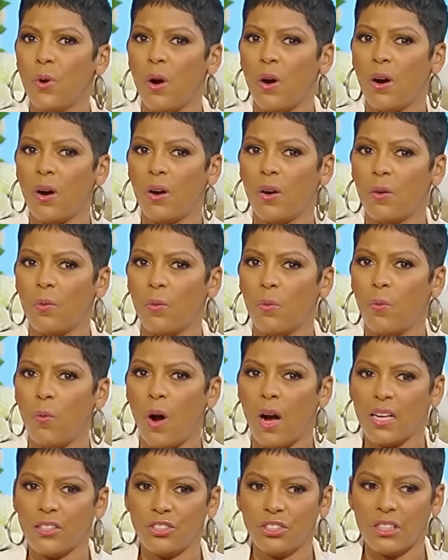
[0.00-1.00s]
are
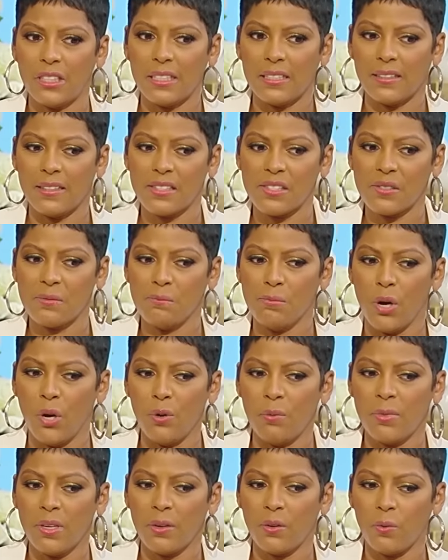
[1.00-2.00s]
watching this
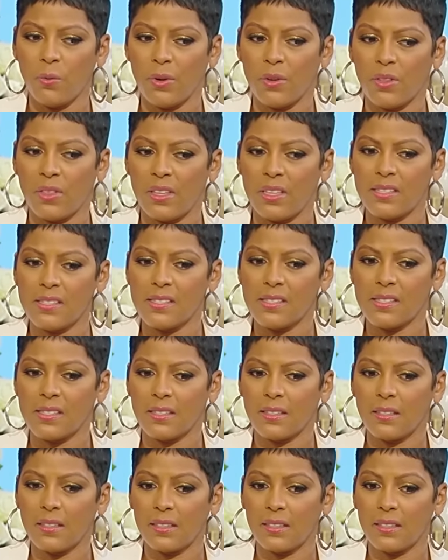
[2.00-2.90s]
moment where this